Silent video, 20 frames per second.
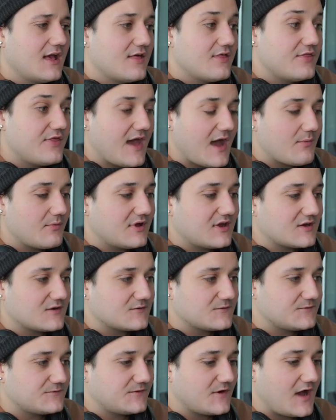that we can
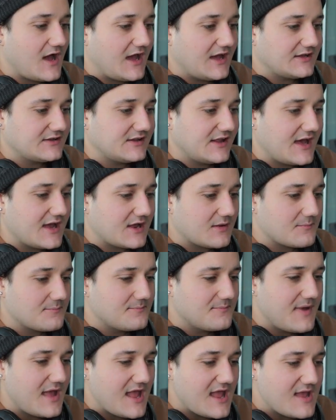find. Like,
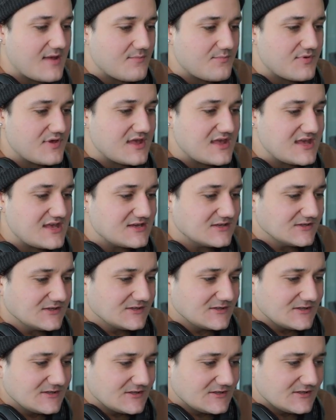
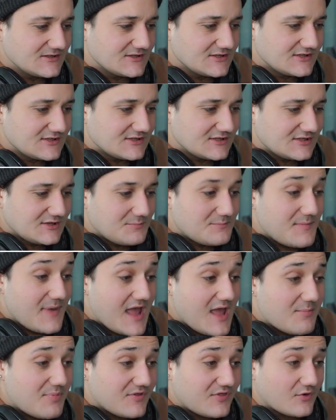
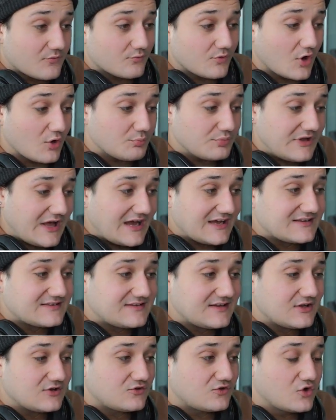maybe the
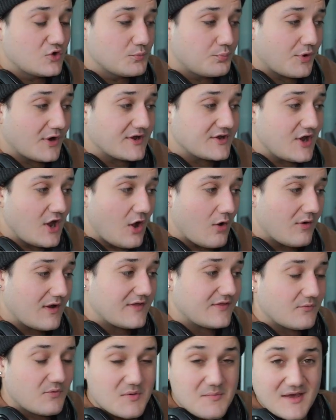Robloxian 2.0,
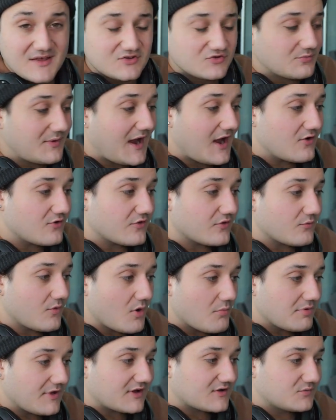and then we mess around with the
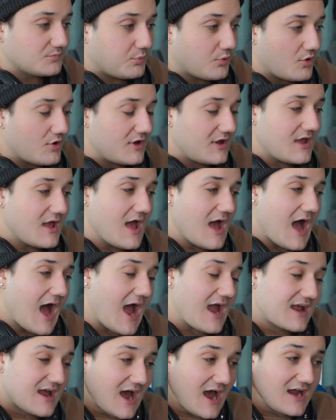Roblox boy.
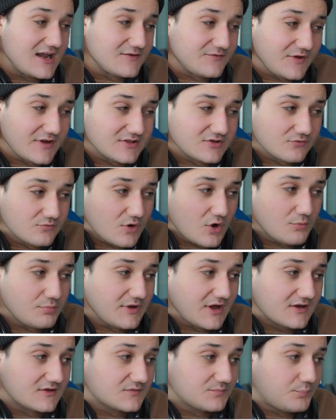I kind of like the
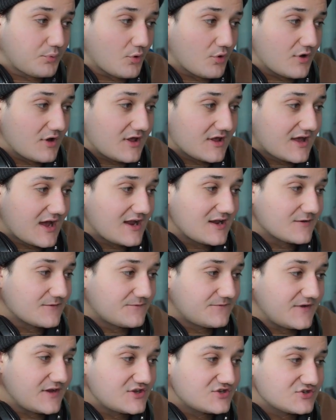Roblox boy kind
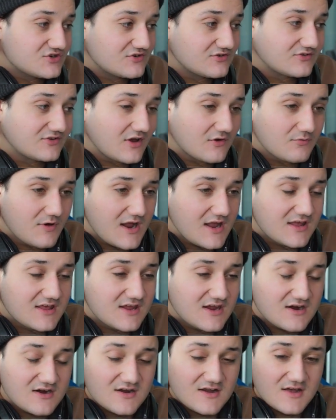of features right
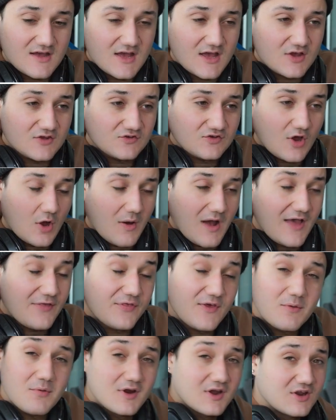here. So I
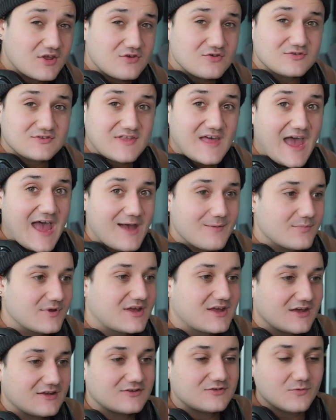think we're going to use that
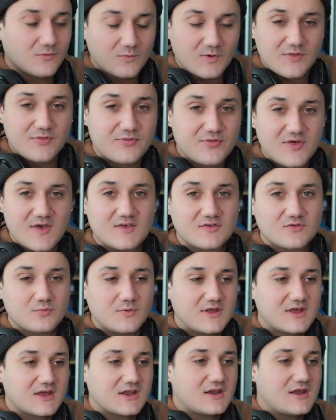because with this,
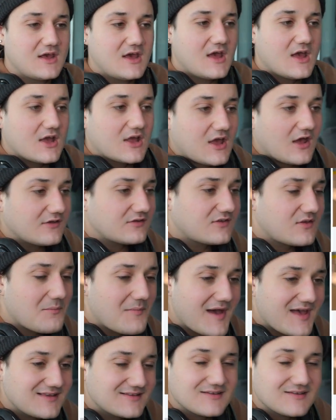we can customize